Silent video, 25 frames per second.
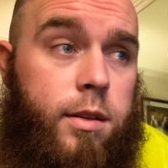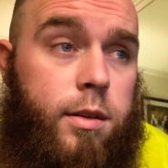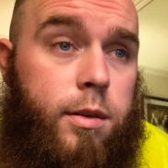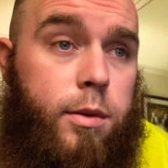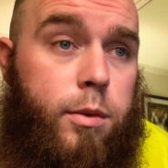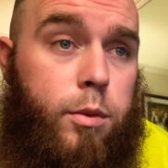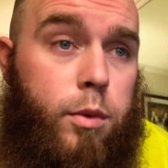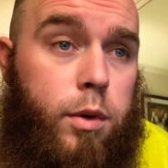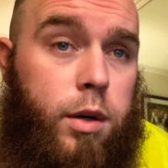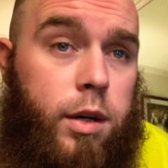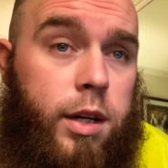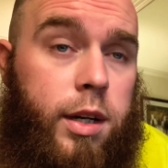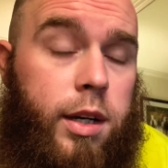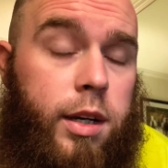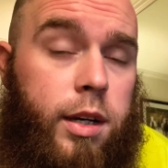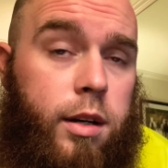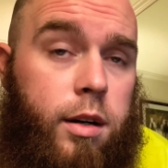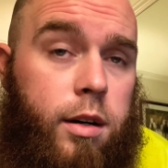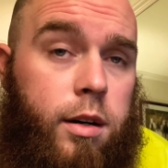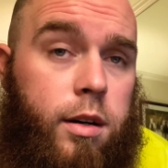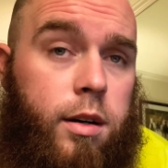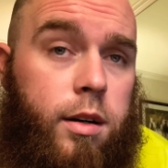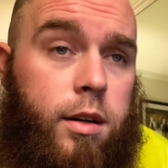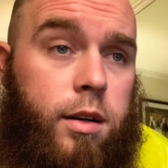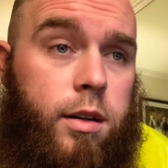working
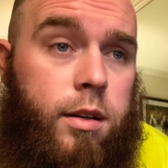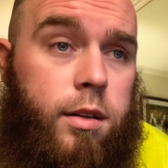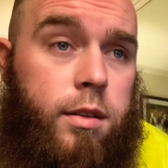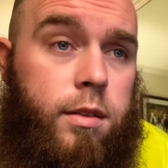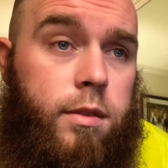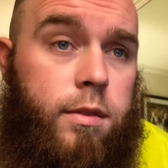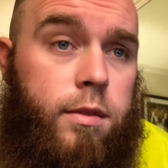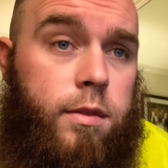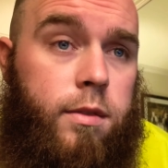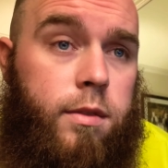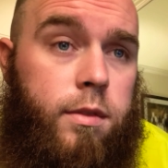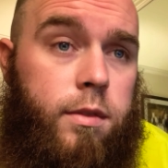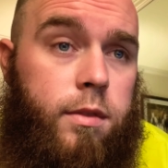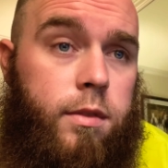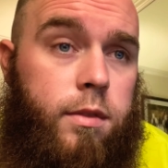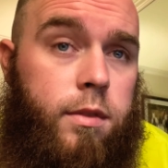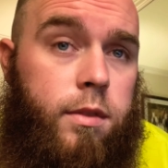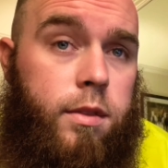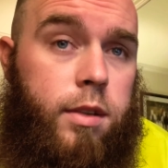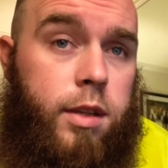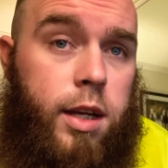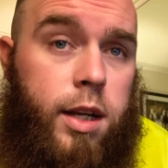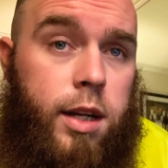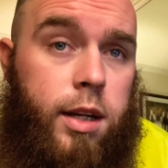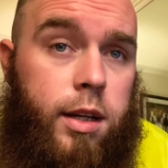on
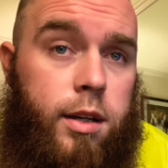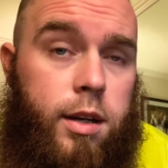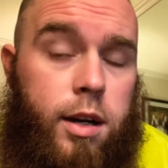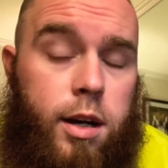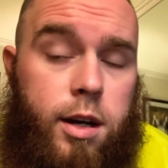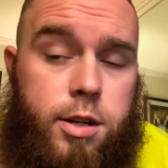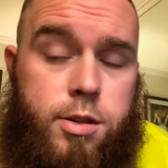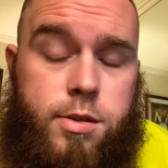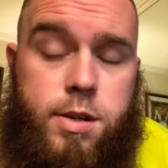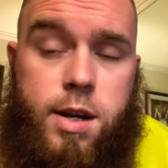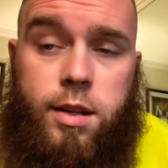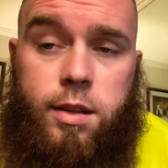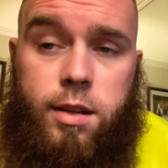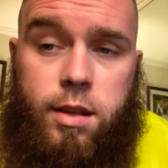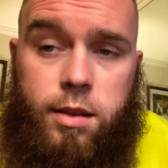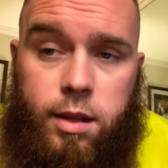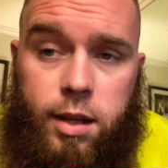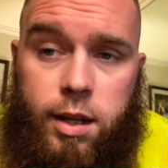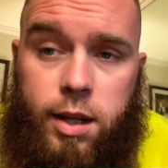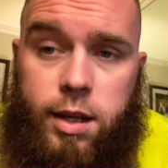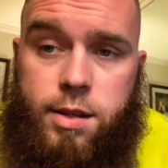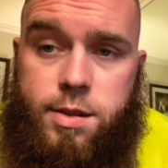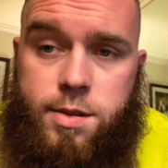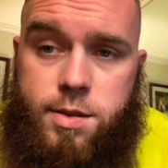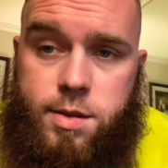getting contracted
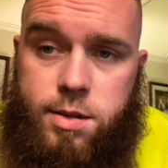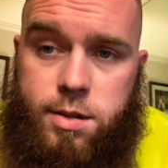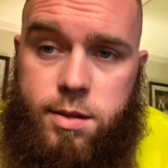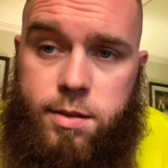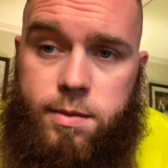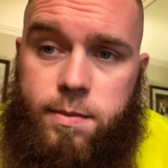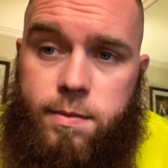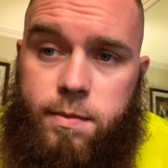lanes.